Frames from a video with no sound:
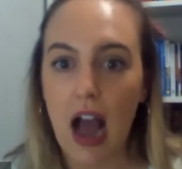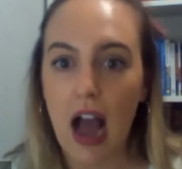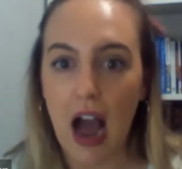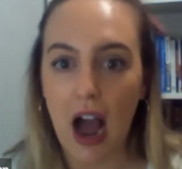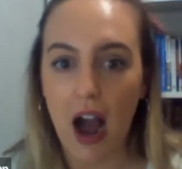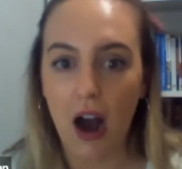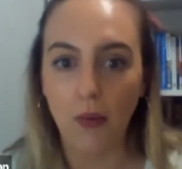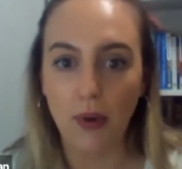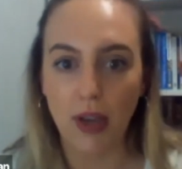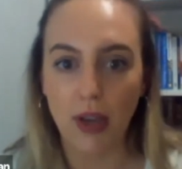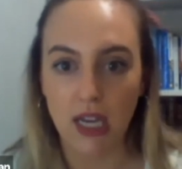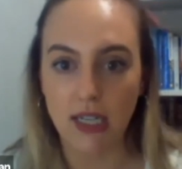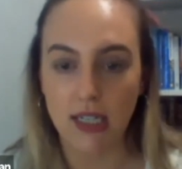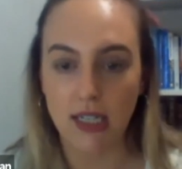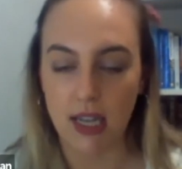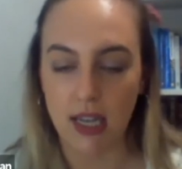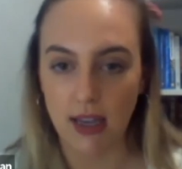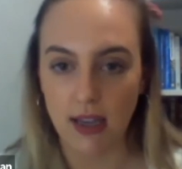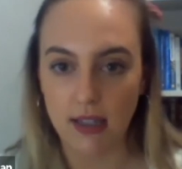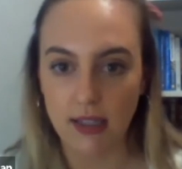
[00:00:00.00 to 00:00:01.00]
How we can
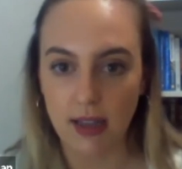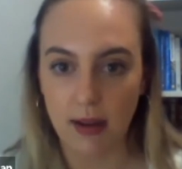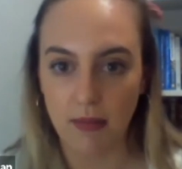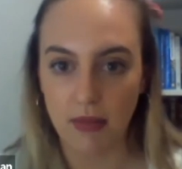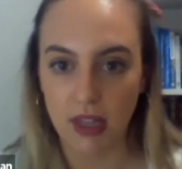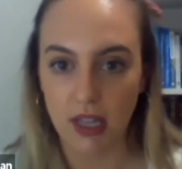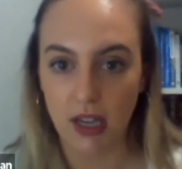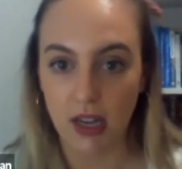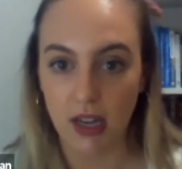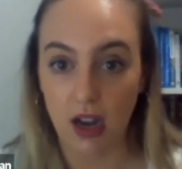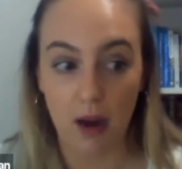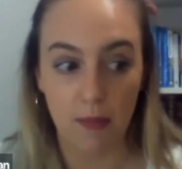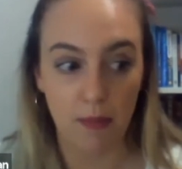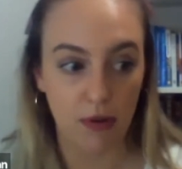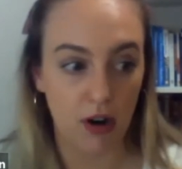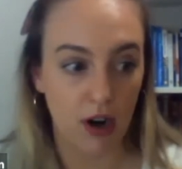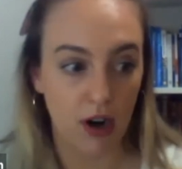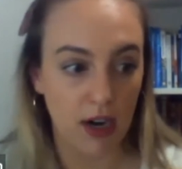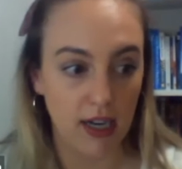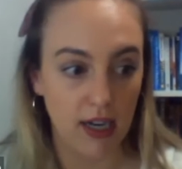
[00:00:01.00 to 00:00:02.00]
take a
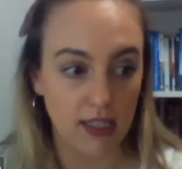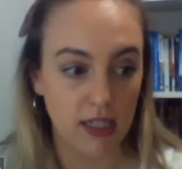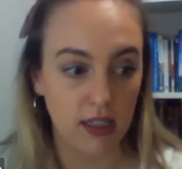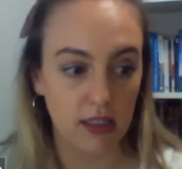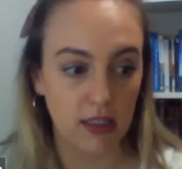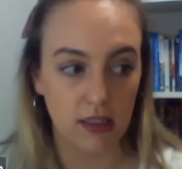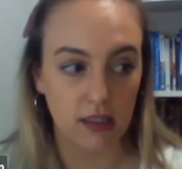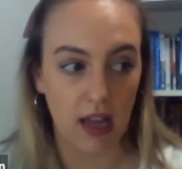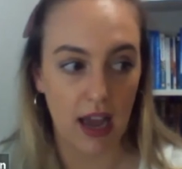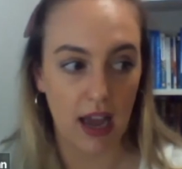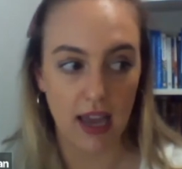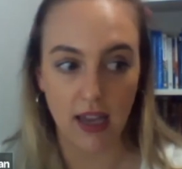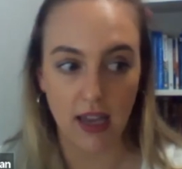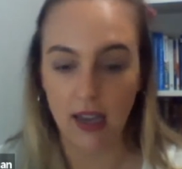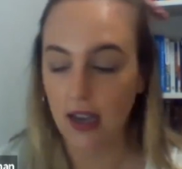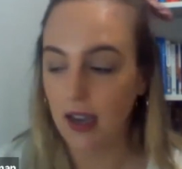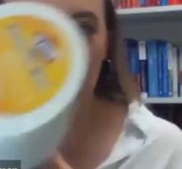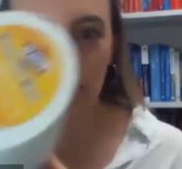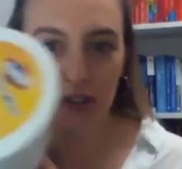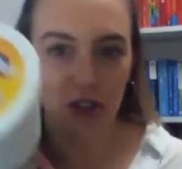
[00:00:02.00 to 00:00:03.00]
product like
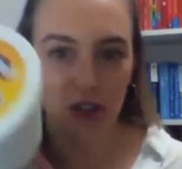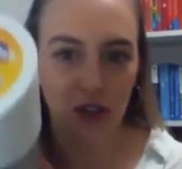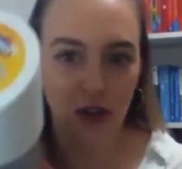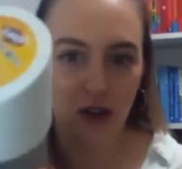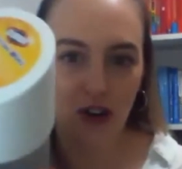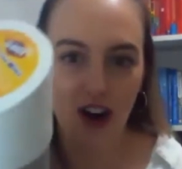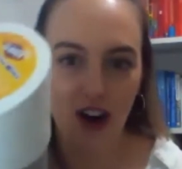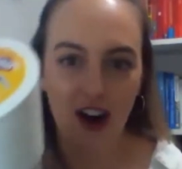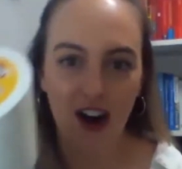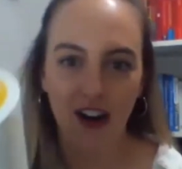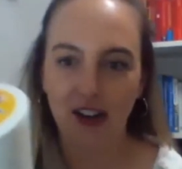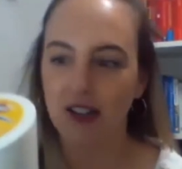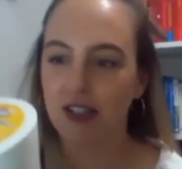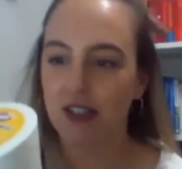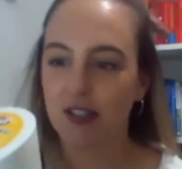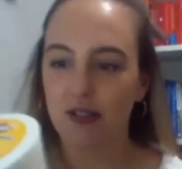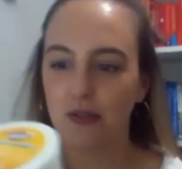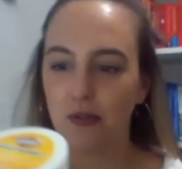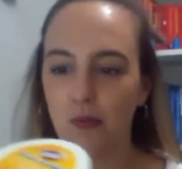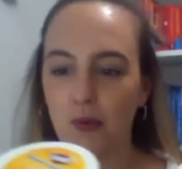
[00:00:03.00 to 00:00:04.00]

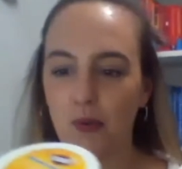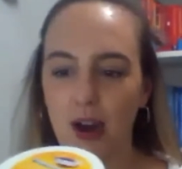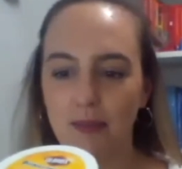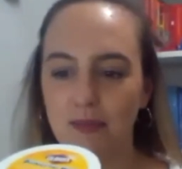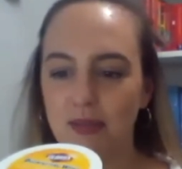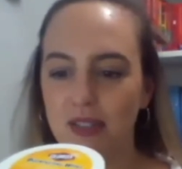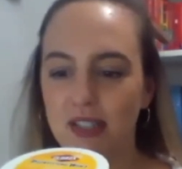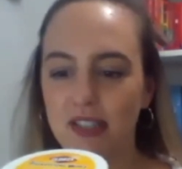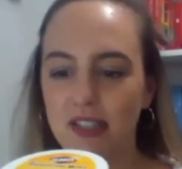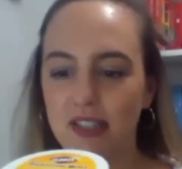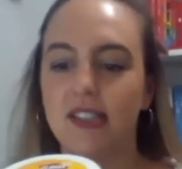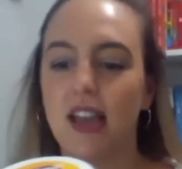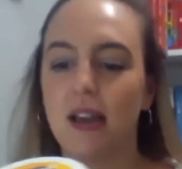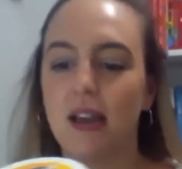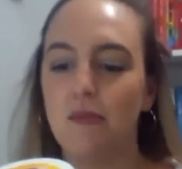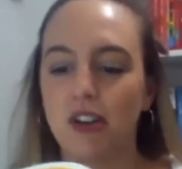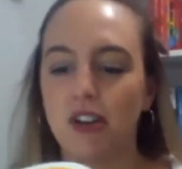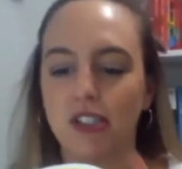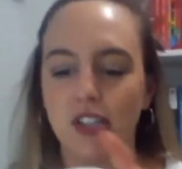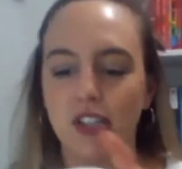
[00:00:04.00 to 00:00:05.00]
Clorox wipes, the same
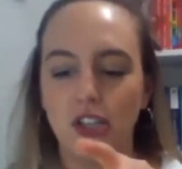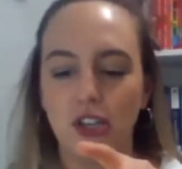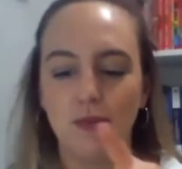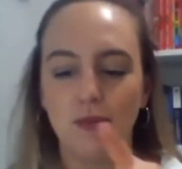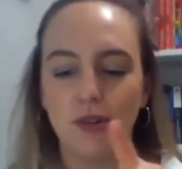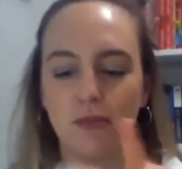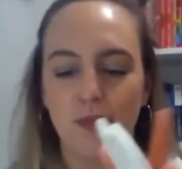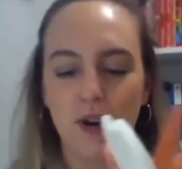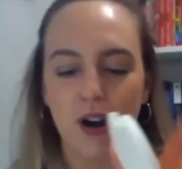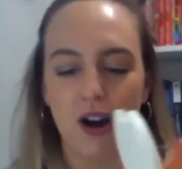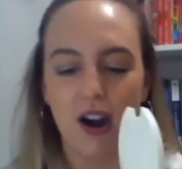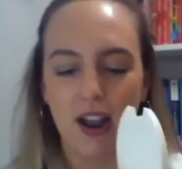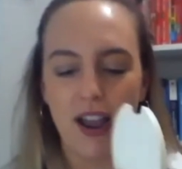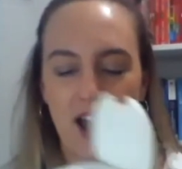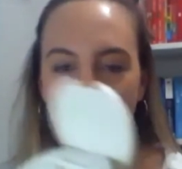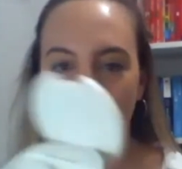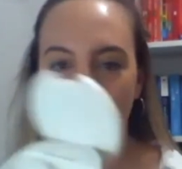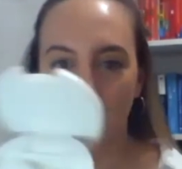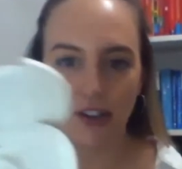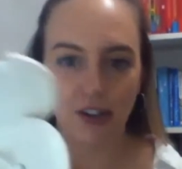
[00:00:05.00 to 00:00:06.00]
ones that you would buy
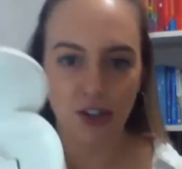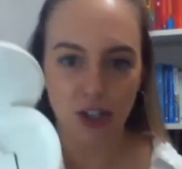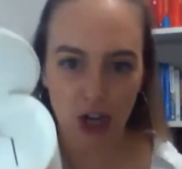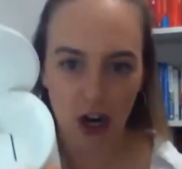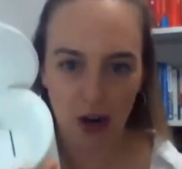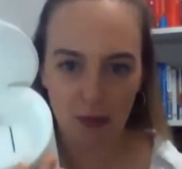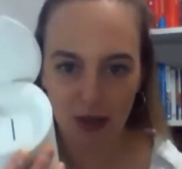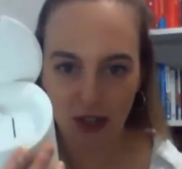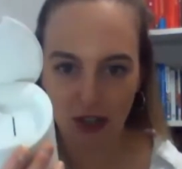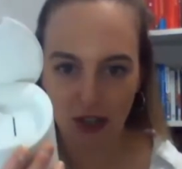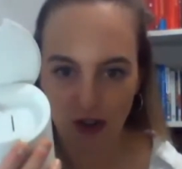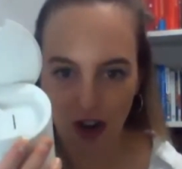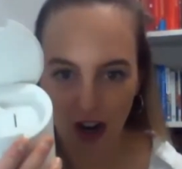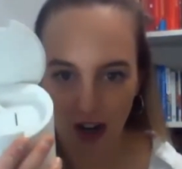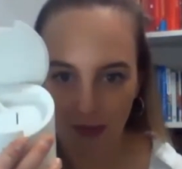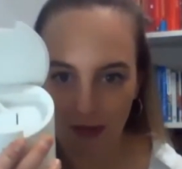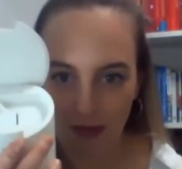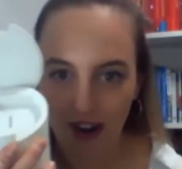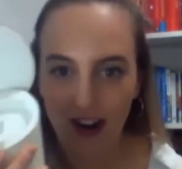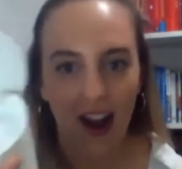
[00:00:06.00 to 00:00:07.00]
at your Shoppers
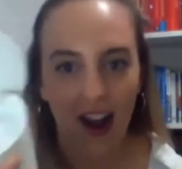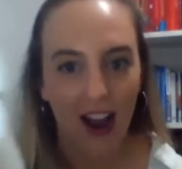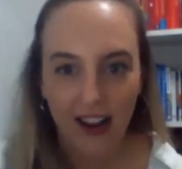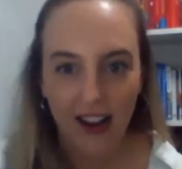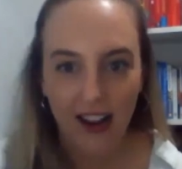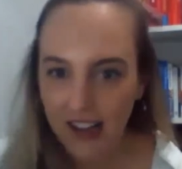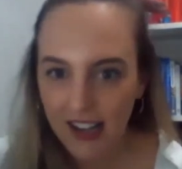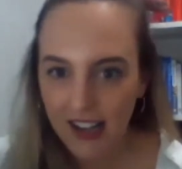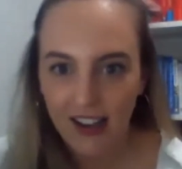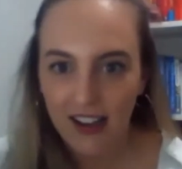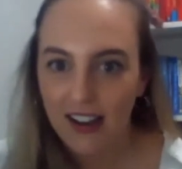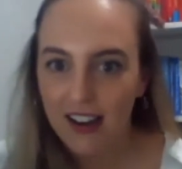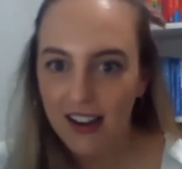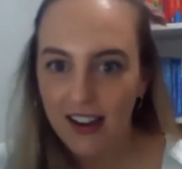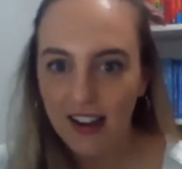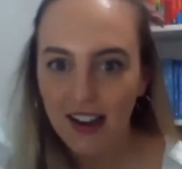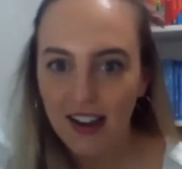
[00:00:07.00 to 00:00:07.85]
Drug Mart, any,